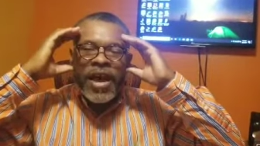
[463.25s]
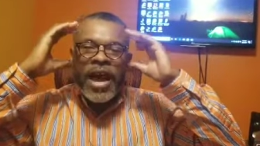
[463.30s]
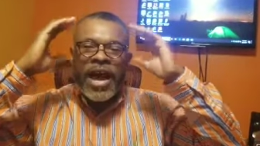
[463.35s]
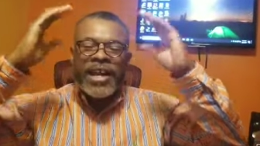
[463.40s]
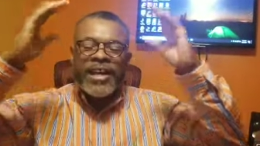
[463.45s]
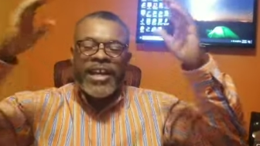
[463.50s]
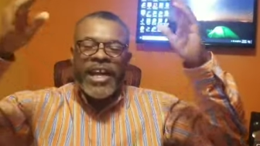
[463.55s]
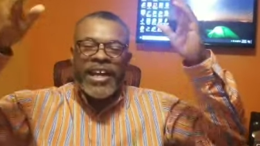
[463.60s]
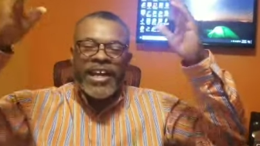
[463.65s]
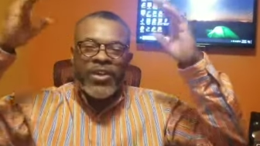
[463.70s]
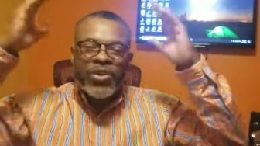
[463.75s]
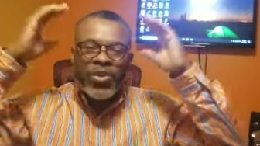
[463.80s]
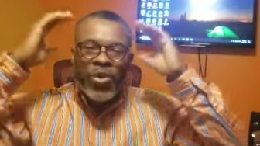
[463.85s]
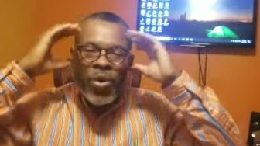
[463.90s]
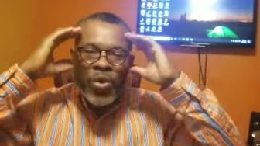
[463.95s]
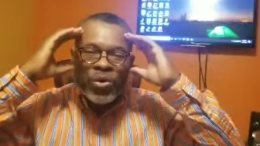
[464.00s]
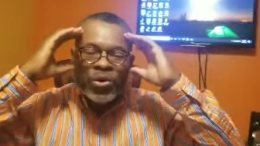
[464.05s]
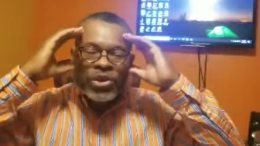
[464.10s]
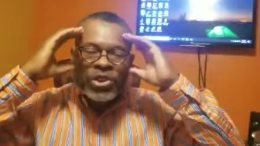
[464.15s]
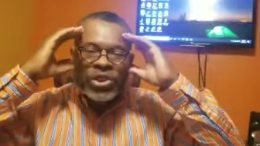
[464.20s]
And that
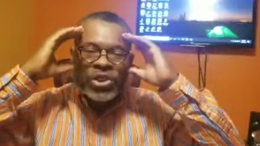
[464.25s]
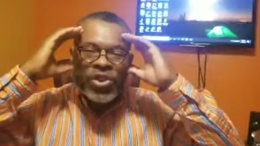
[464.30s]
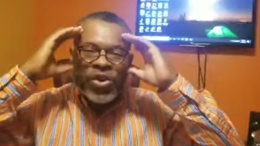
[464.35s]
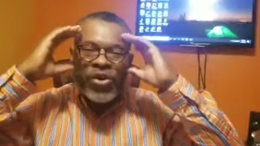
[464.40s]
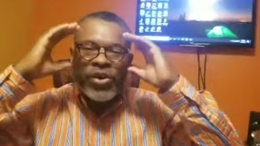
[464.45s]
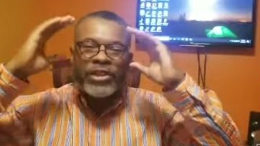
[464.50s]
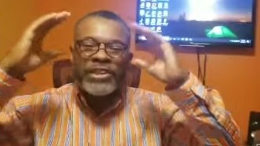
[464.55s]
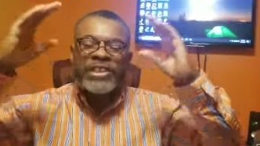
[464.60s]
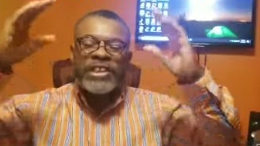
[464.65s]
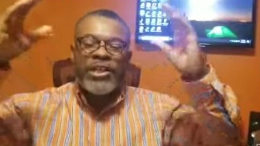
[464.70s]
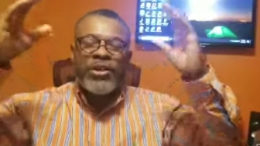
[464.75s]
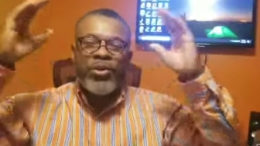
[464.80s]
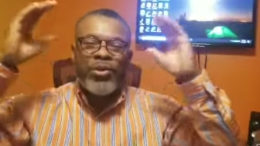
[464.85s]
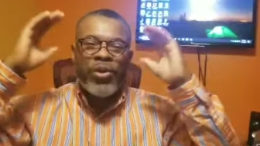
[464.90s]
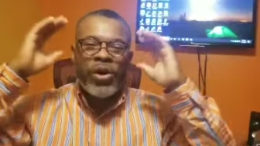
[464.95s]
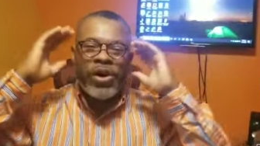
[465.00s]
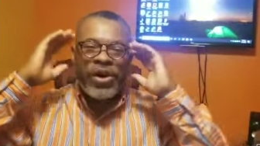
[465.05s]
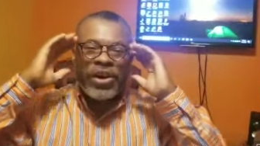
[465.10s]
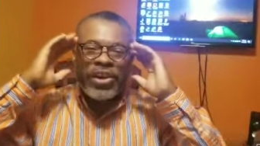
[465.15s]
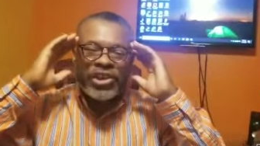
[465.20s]
those thoughts that you
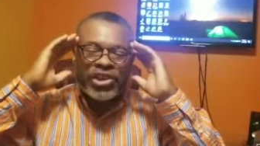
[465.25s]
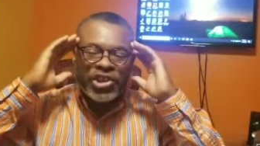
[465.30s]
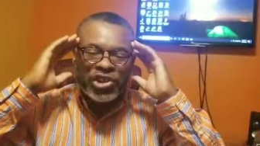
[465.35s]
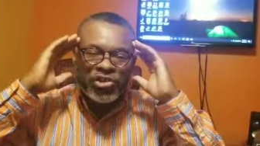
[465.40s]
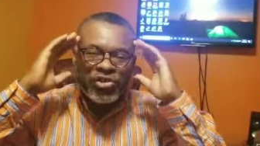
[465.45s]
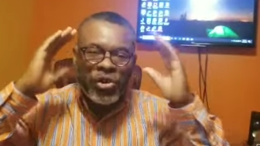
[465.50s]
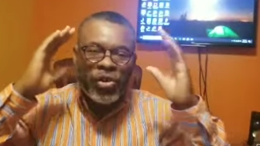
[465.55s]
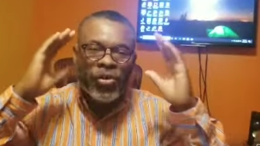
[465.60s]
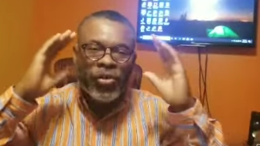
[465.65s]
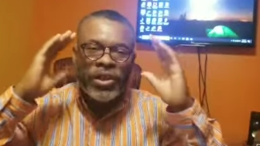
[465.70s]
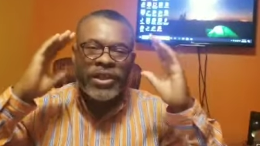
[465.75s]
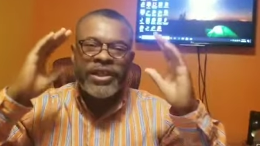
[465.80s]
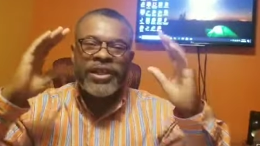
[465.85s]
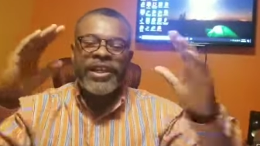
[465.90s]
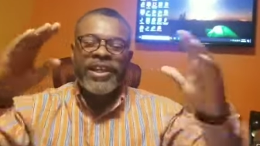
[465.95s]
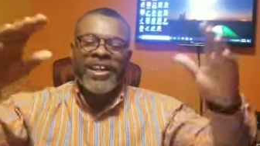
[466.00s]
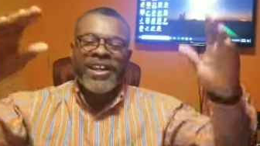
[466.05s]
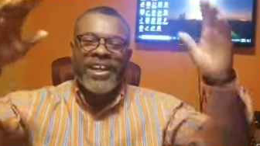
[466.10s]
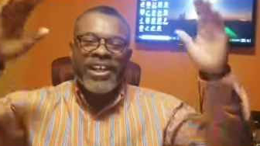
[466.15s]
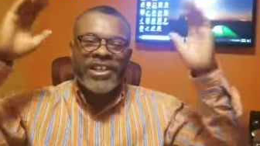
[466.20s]
are
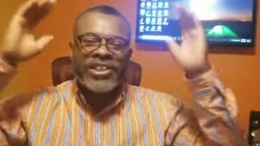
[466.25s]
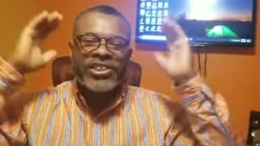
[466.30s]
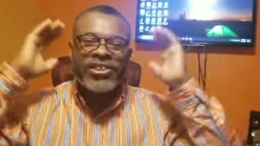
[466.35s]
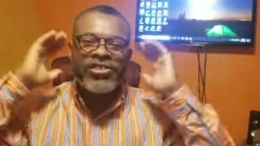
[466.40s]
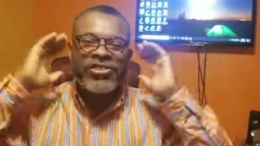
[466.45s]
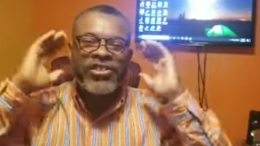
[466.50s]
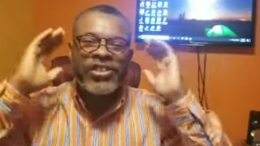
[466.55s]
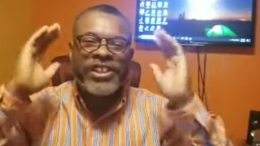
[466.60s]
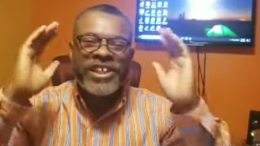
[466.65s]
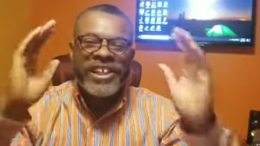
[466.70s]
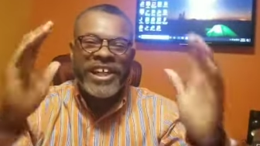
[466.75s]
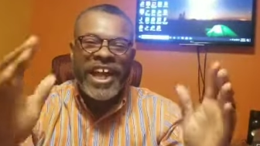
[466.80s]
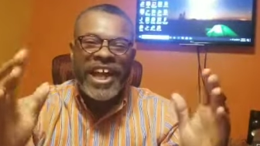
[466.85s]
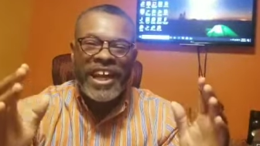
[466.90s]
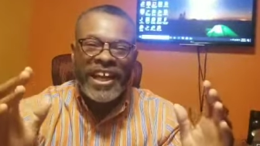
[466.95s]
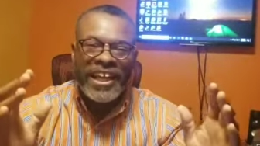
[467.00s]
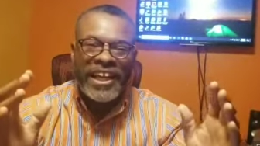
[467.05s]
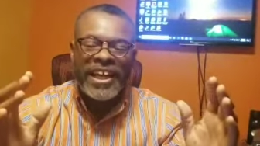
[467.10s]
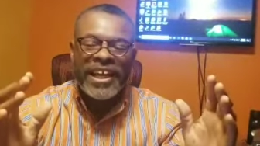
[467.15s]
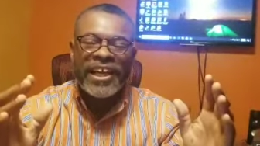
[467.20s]
controlling is
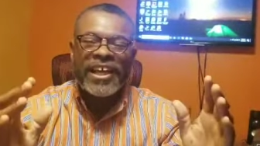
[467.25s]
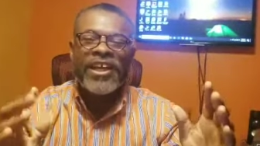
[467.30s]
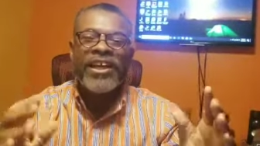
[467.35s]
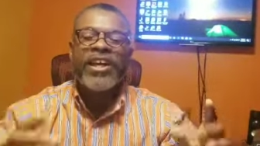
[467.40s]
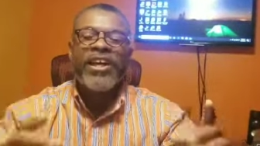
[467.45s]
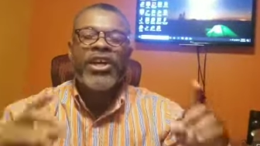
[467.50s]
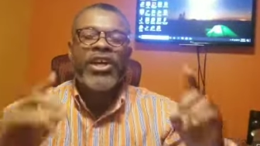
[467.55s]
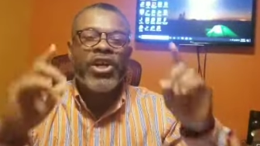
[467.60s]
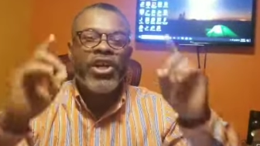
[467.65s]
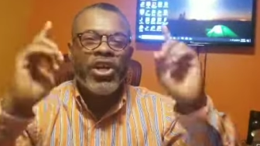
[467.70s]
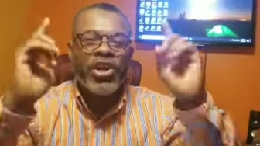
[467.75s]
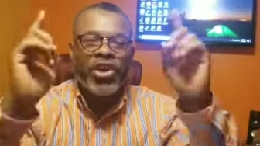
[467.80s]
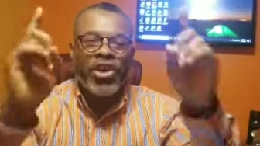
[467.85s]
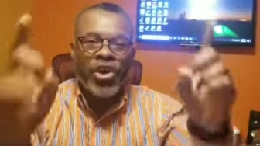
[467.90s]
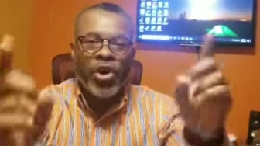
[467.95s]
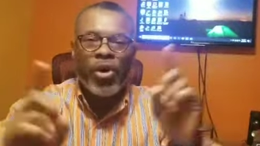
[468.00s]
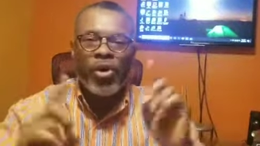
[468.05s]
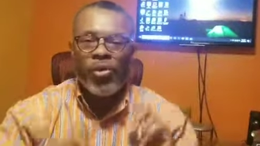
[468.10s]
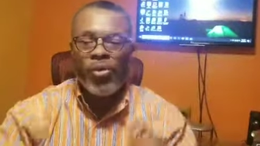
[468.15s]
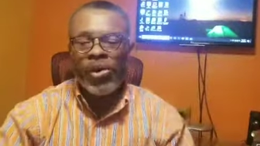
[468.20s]
creating
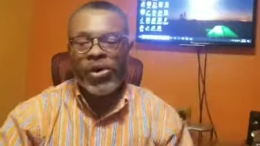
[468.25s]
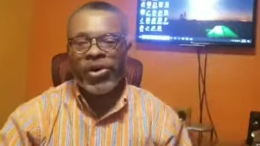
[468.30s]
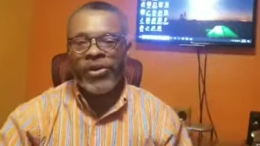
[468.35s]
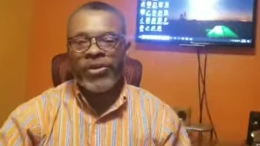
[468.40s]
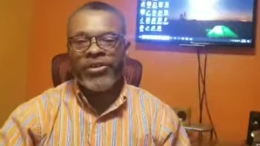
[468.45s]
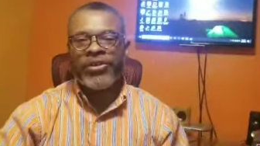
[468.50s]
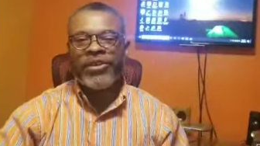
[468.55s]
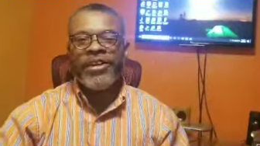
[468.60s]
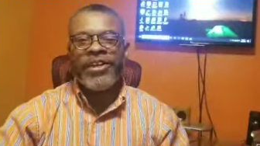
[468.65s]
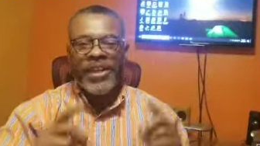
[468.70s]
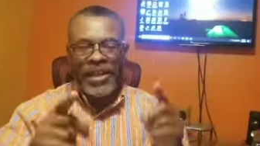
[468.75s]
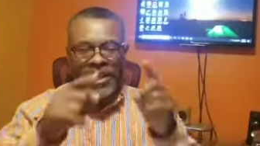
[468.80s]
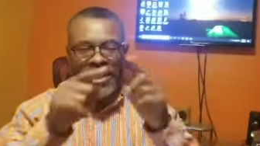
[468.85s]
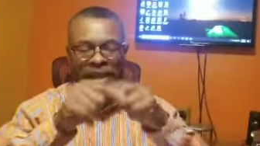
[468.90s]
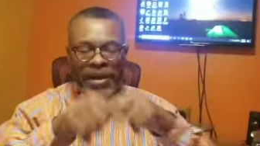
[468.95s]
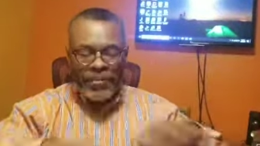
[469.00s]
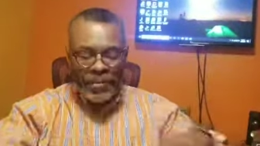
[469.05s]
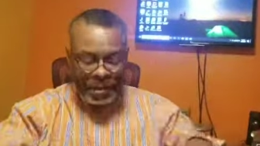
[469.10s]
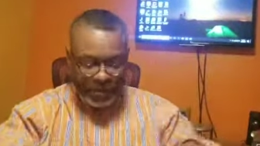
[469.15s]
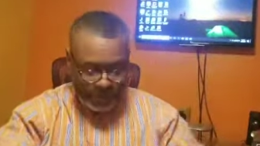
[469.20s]
your world.
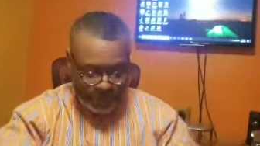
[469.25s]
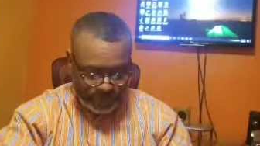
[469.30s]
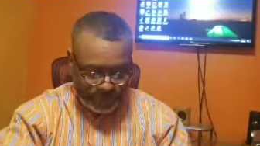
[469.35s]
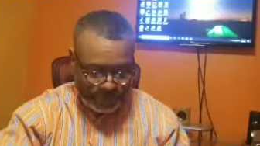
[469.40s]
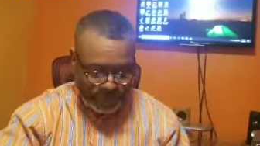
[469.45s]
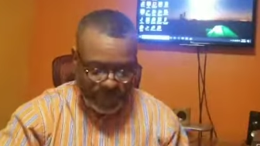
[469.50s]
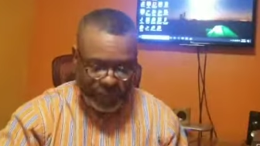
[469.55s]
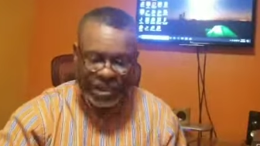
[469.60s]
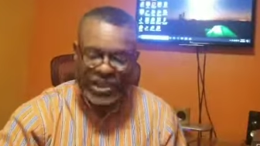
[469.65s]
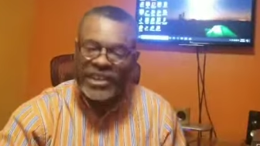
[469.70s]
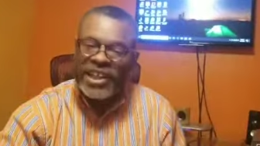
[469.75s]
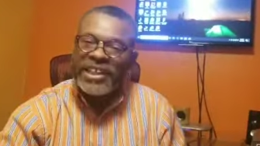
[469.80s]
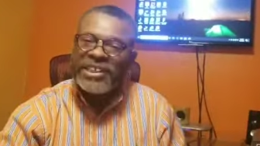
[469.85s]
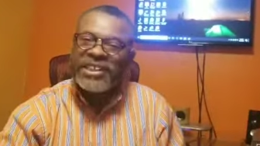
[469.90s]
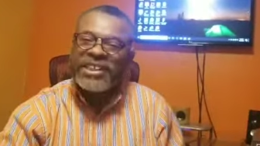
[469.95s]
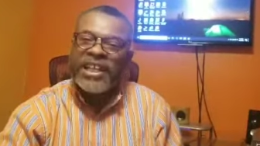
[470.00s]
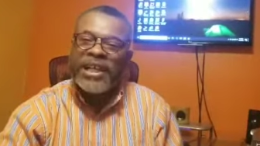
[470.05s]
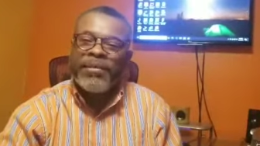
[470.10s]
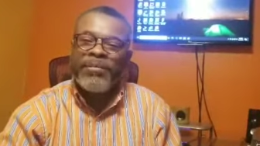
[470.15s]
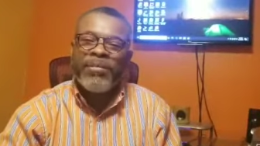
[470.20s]
Let me finish that
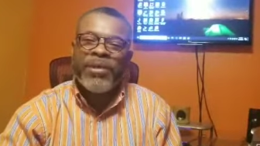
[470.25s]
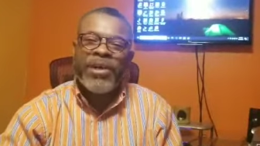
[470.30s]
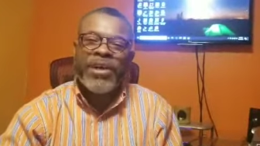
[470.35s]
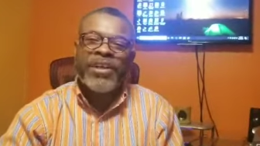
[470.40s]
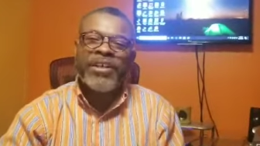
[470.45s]
same